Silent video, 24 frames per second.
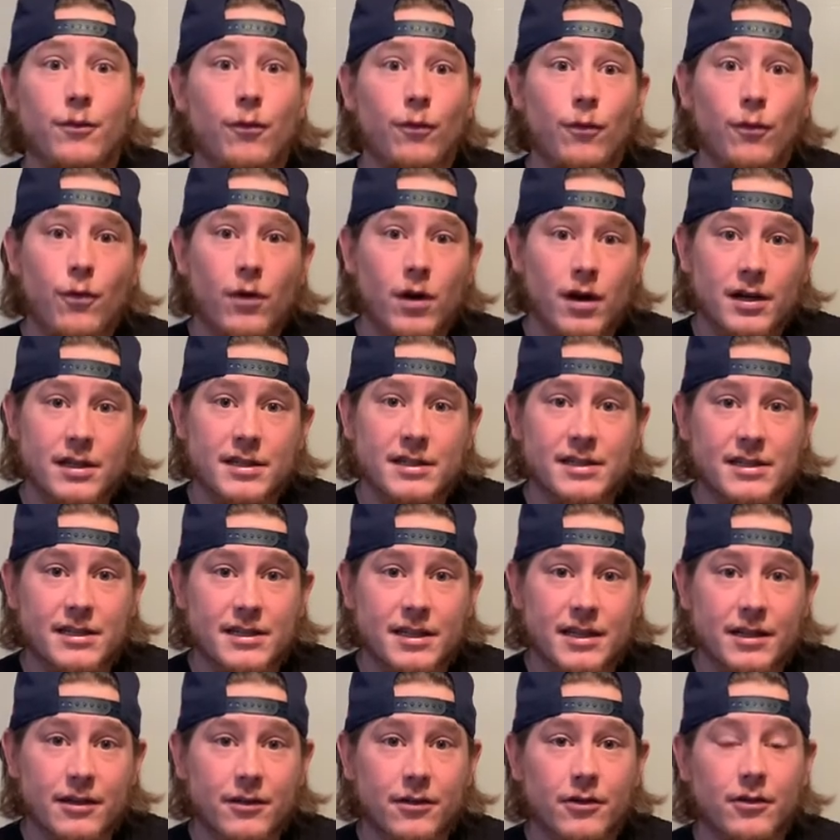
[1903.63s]
What a
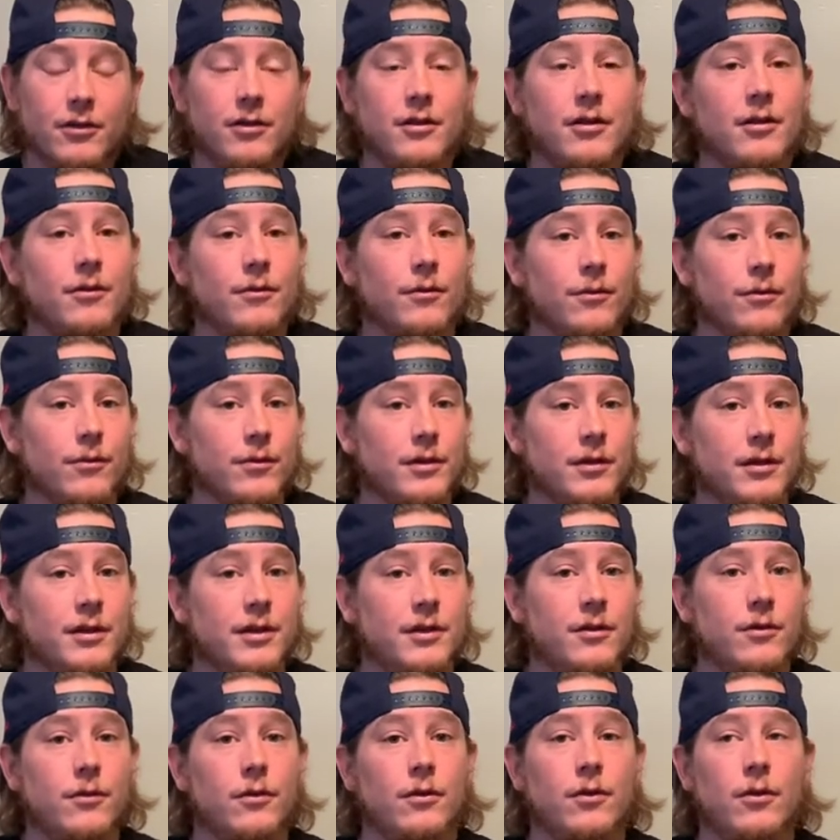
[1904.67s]
steal. Really
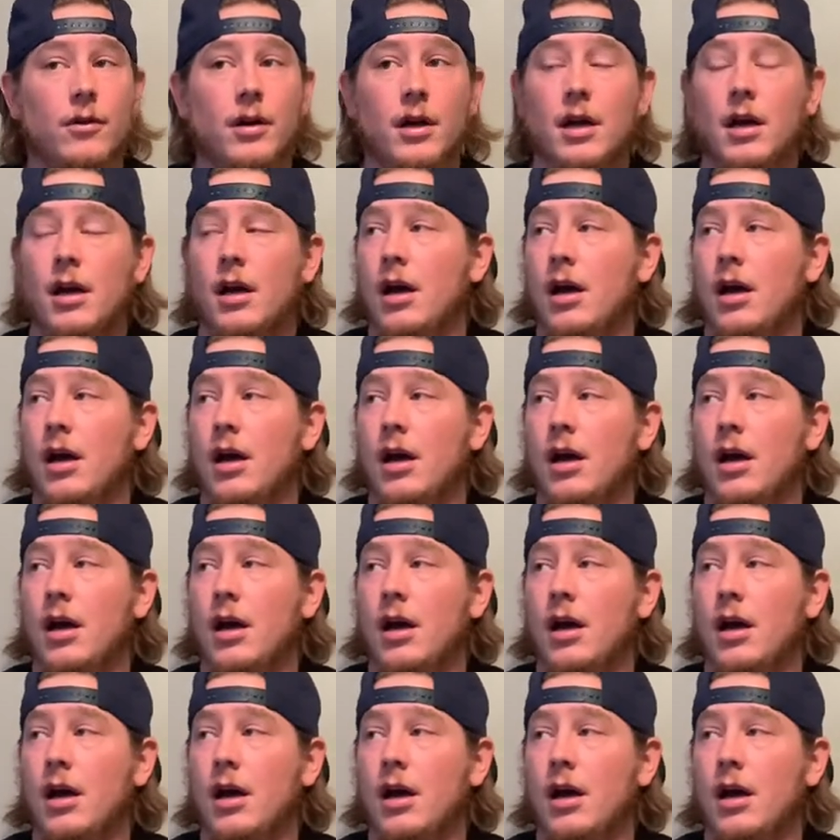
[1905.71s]
cool.